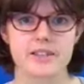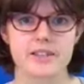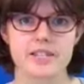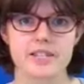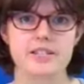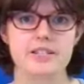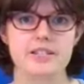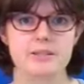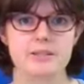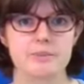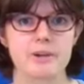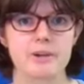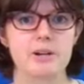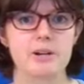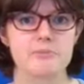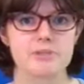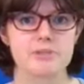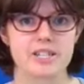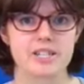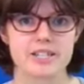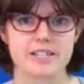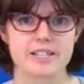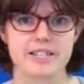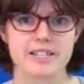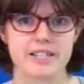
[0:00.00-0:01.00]
this
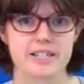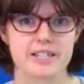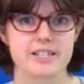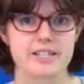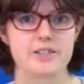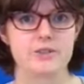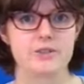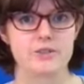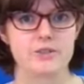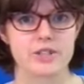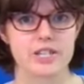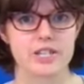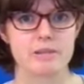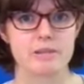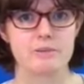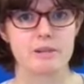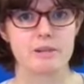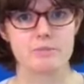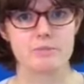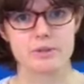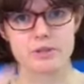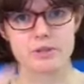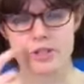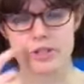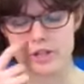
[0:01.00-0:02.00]
department excels in, or these
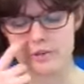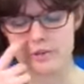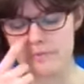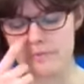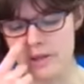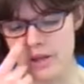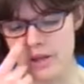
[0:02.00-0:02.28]
people do?